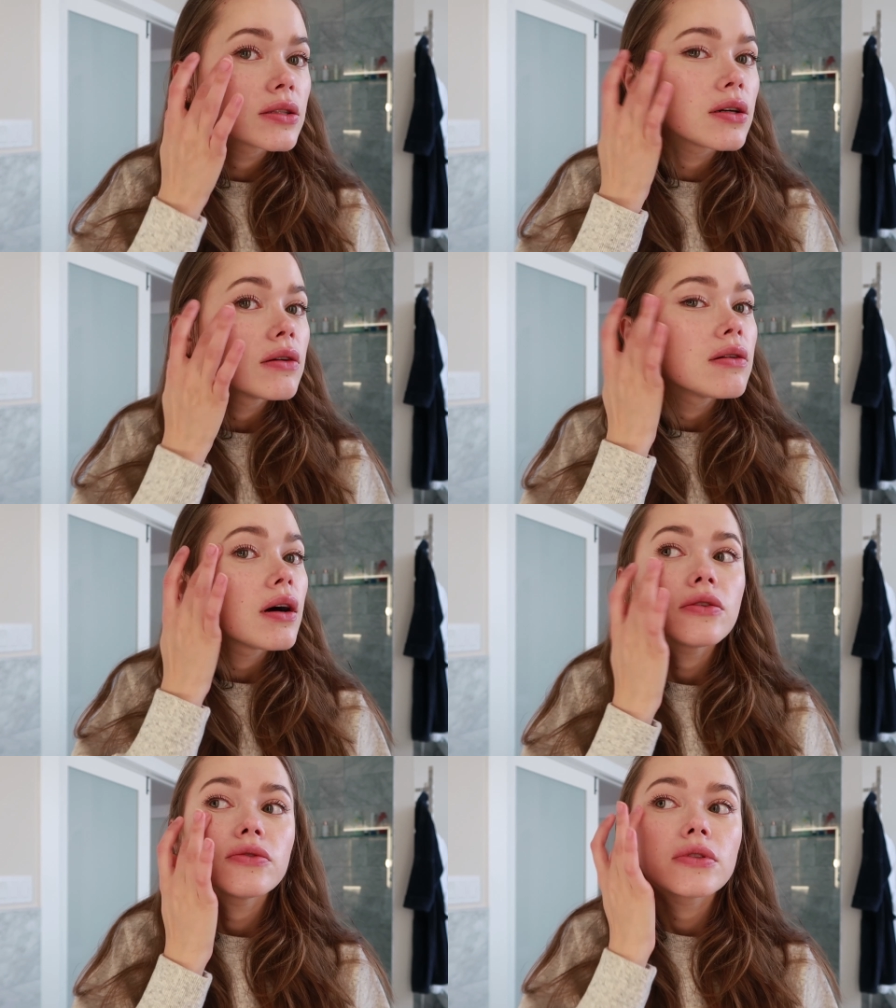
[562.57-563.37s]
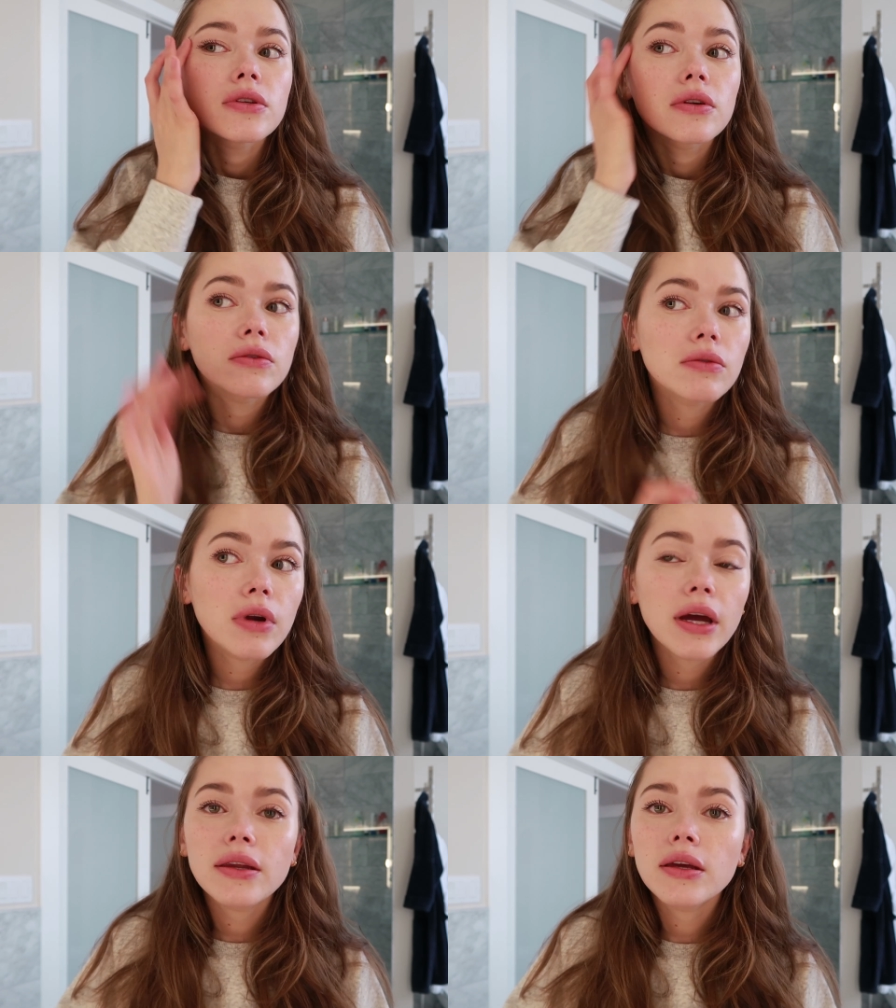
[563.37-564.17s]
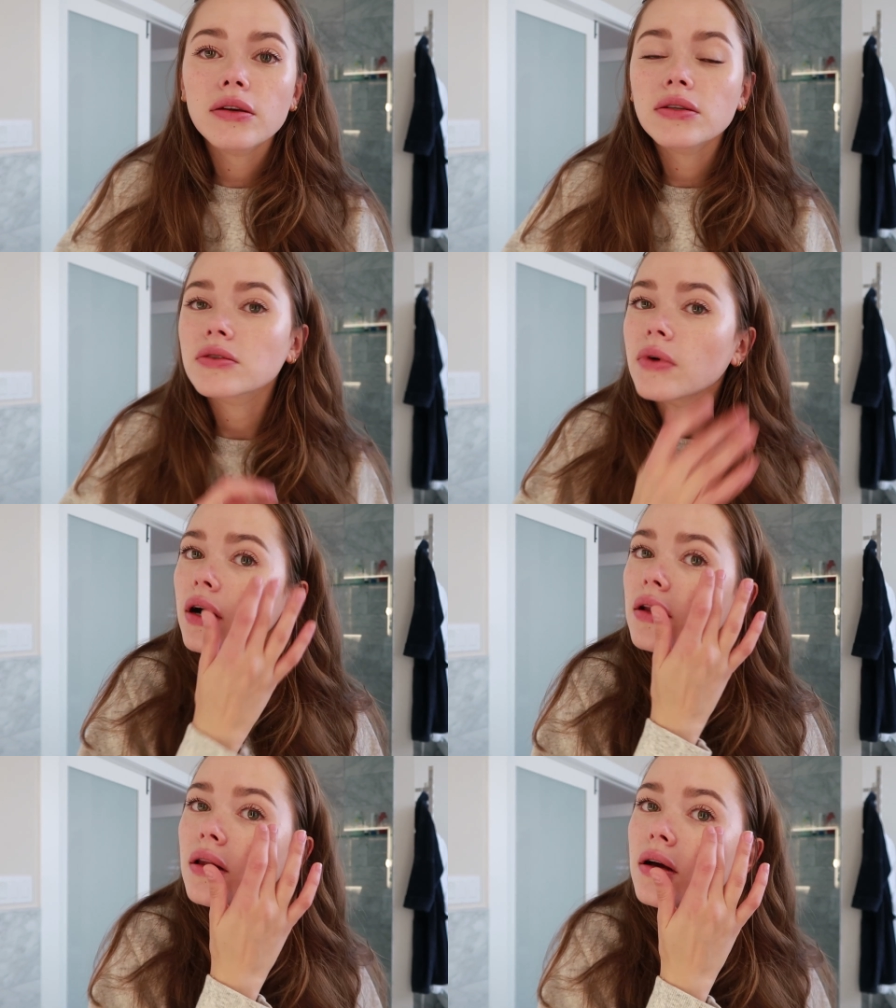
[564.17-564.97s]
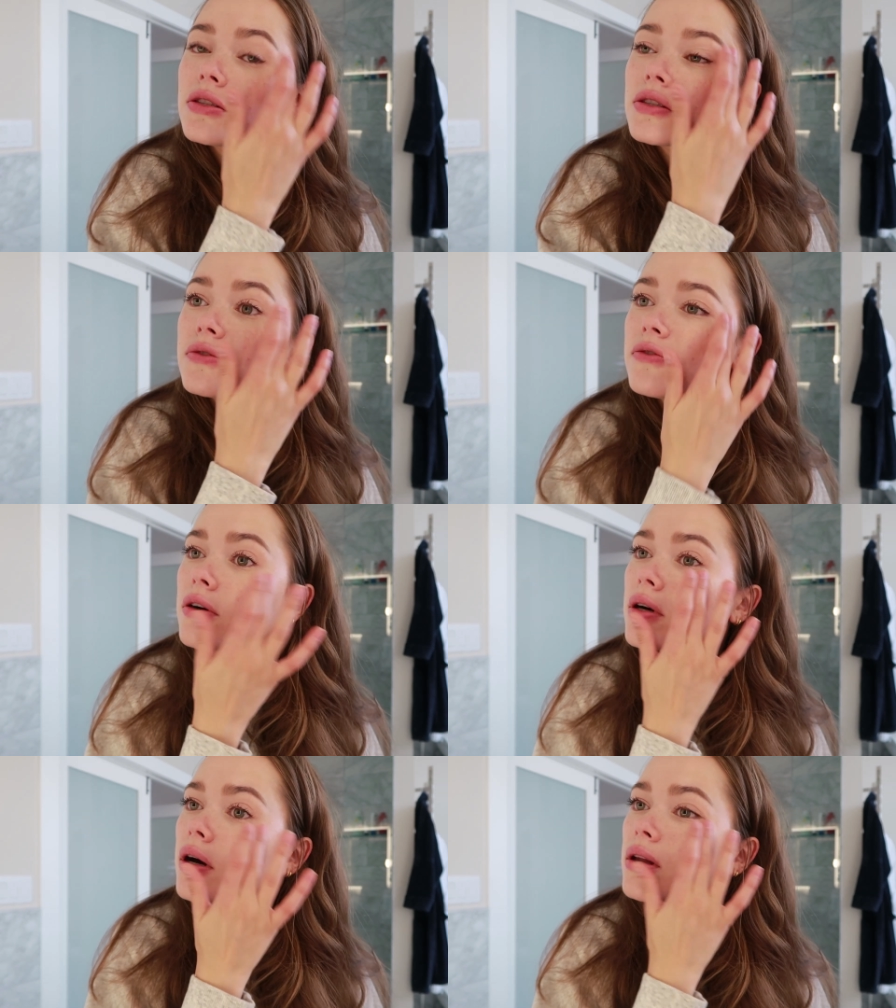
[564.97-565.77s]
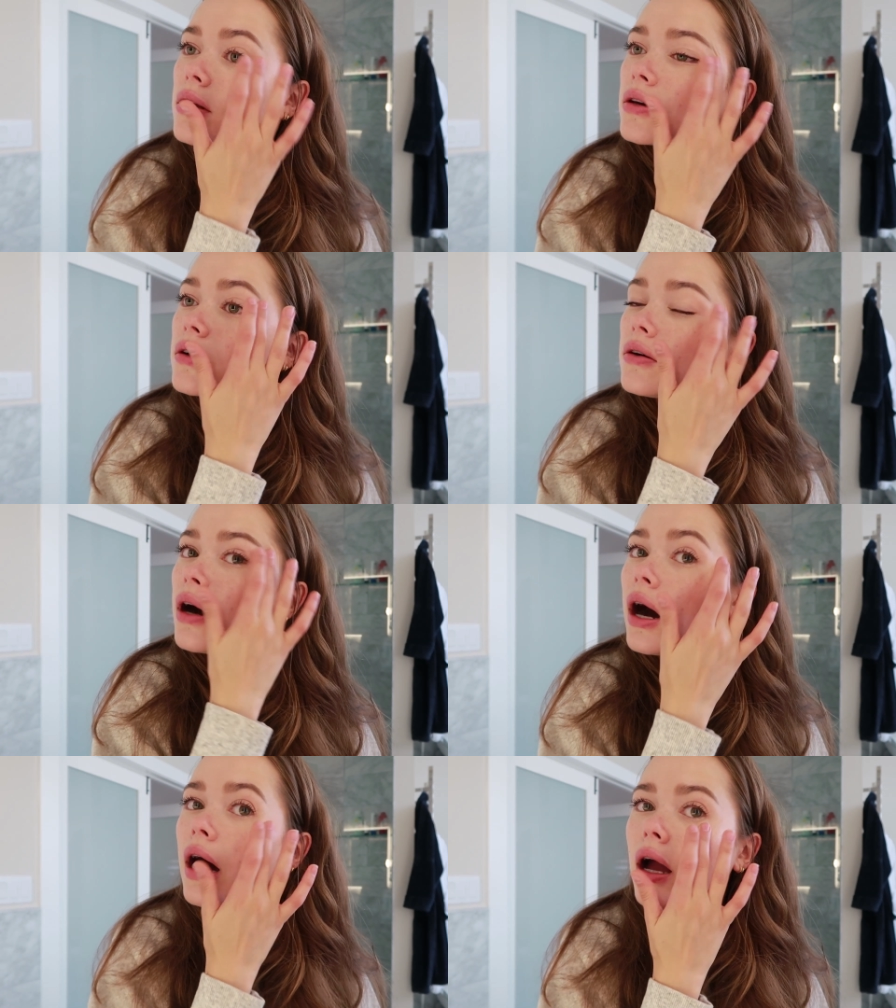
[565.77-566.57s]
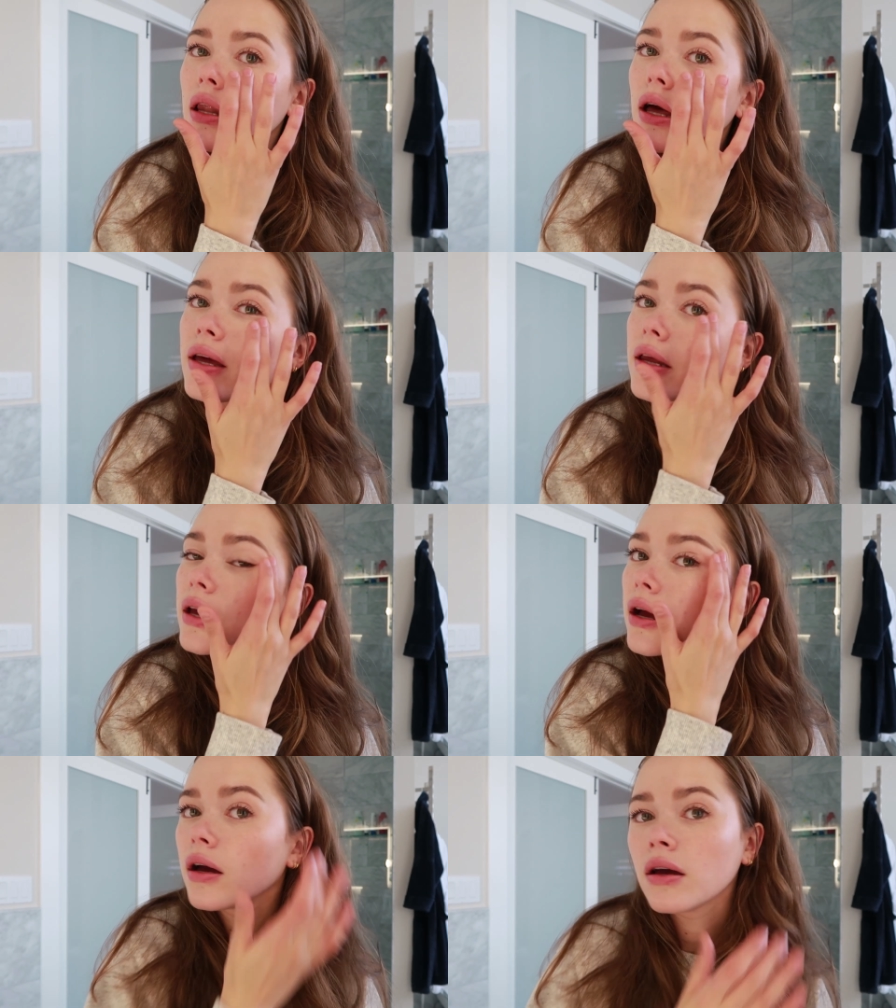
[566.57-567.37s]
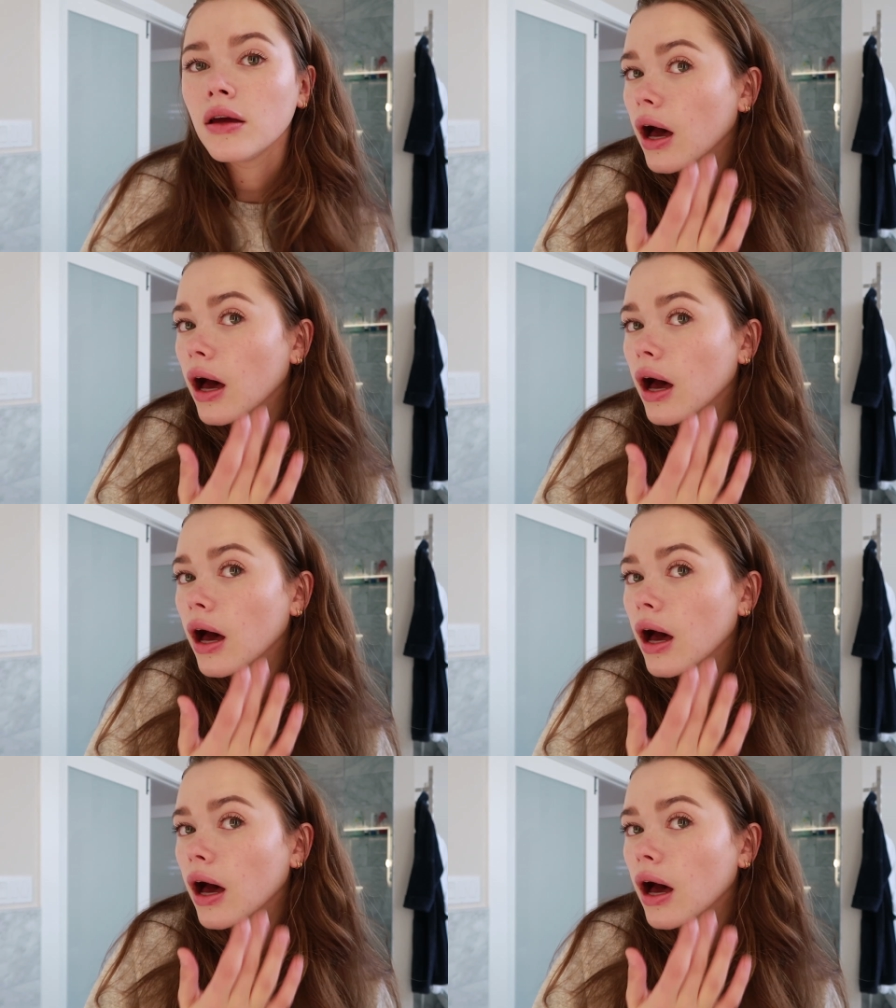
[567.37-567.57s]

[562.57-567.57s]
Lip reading: So use it right here as well, just for a little highlighting